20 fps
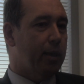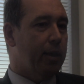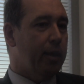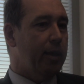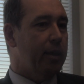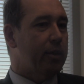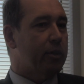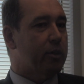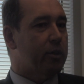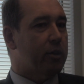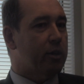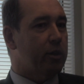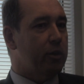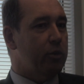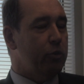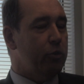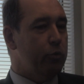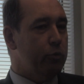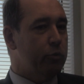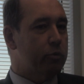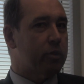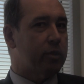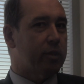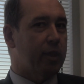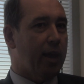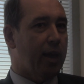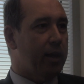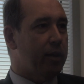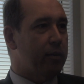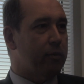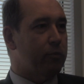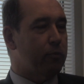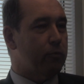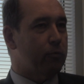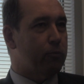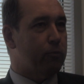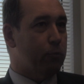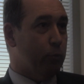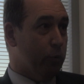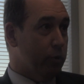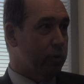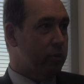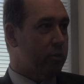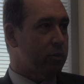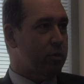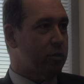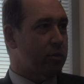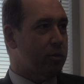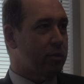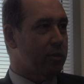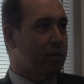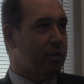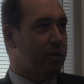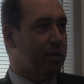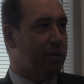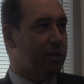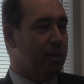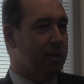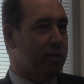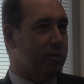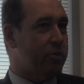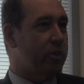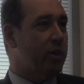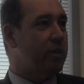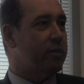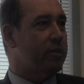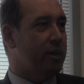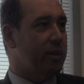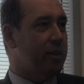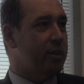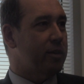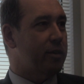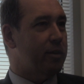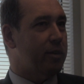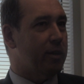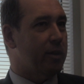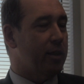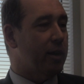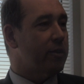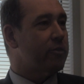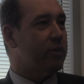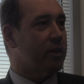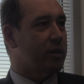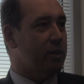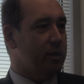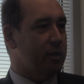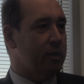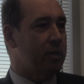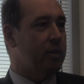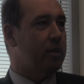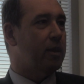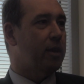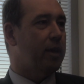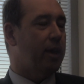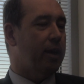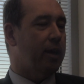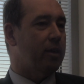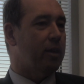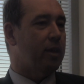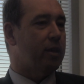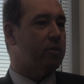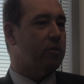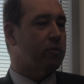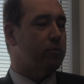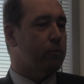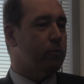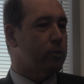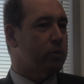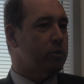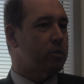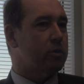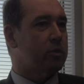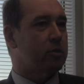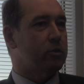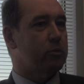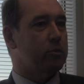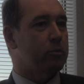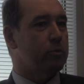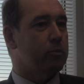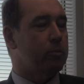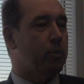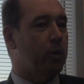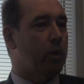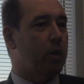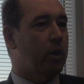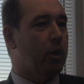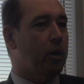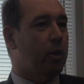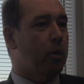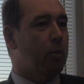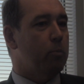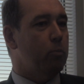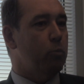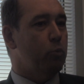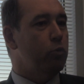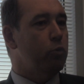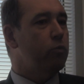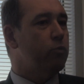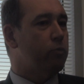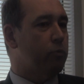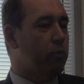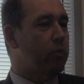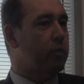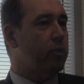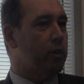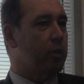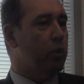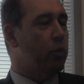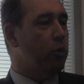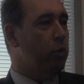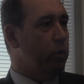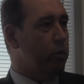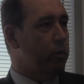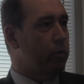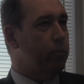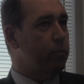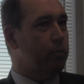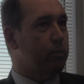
it can use that force that is generated electrically as a force to move the whole